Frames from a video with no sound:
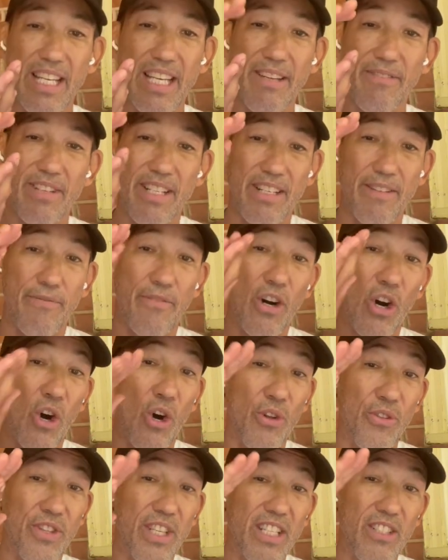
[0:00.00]
Even if
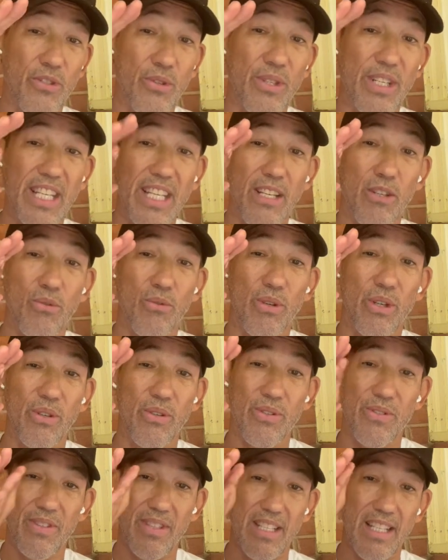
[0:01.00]
all things are equal,
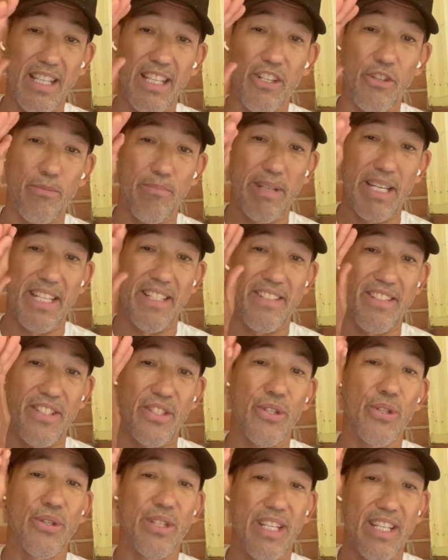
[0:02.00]
the little man
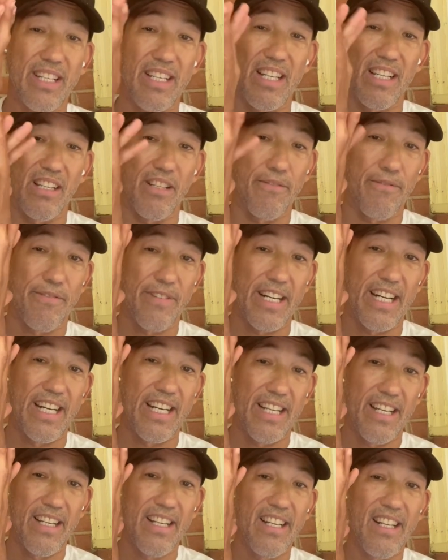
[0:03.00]
still can
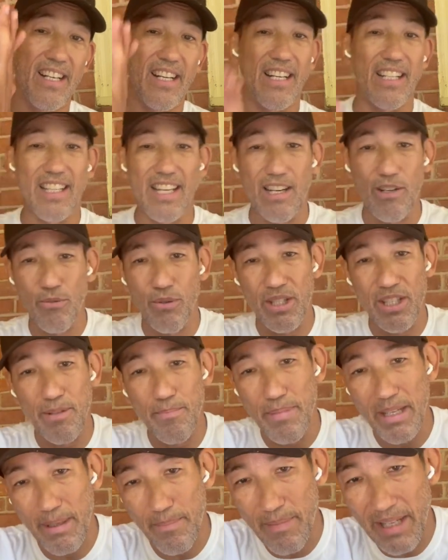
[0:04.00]
nullify a lot of what the
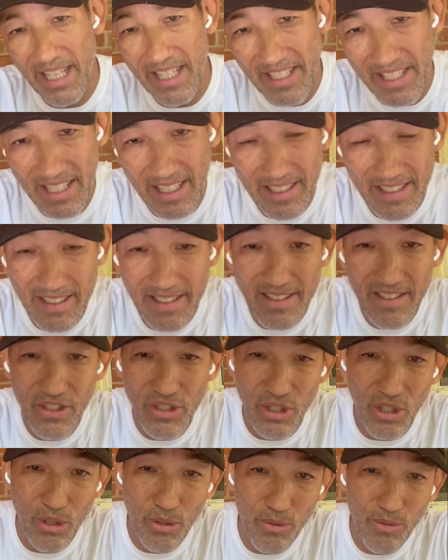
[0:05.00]
big man does.
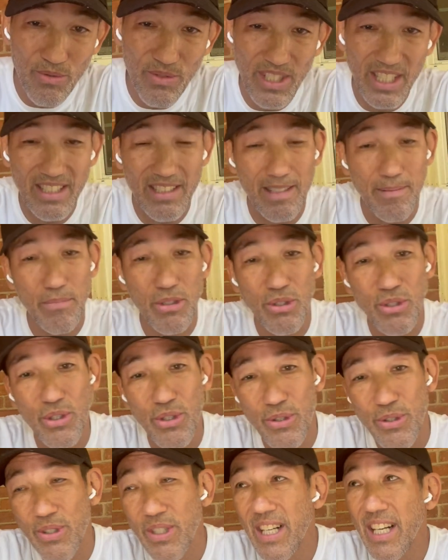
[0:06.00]
So that's number
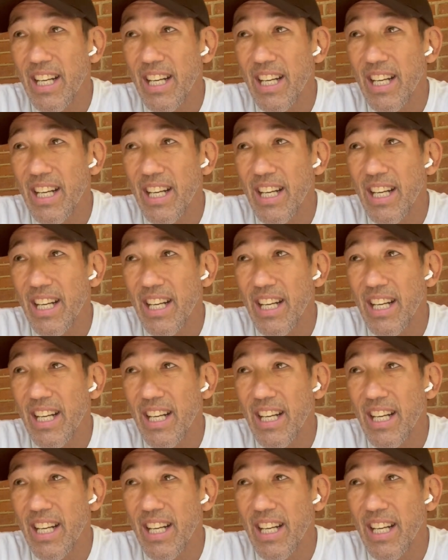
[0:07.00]
two.